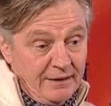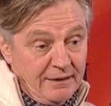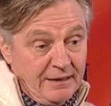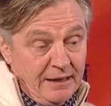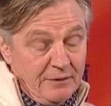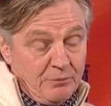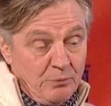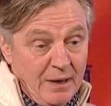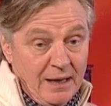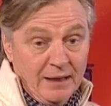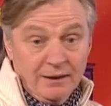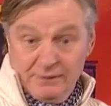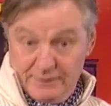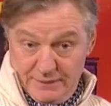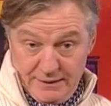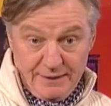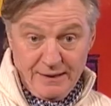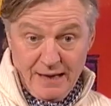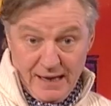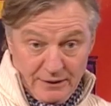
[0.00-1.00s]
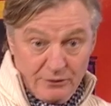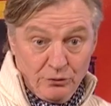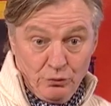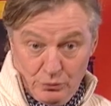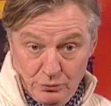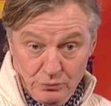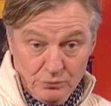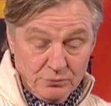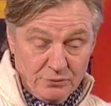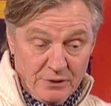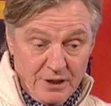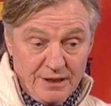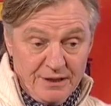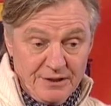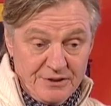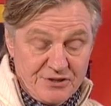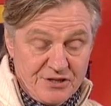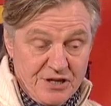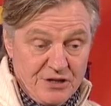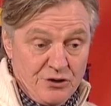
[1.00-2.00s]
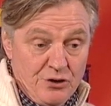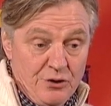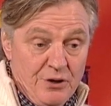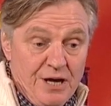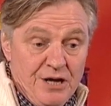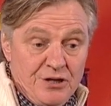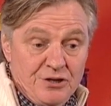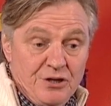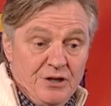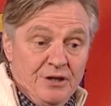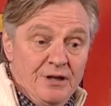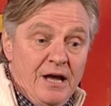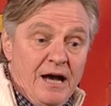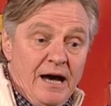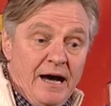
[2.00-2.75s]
did well in that whole situation.